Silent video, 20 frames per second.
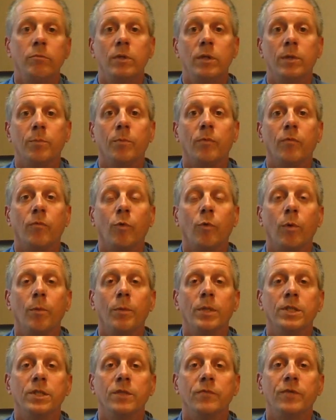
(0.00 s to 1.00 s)
the
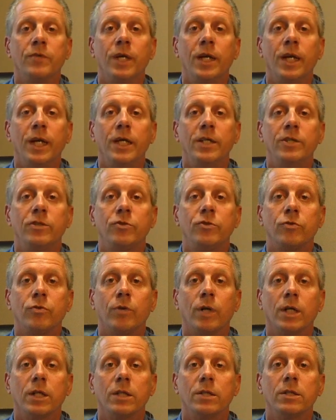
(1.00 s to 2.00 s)
performance of today's
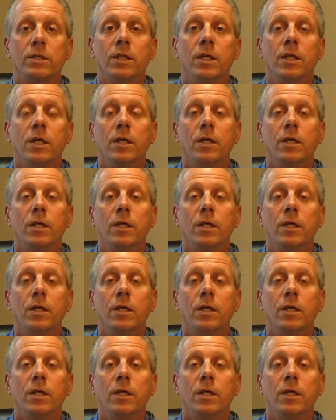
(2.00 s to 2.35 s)
trucks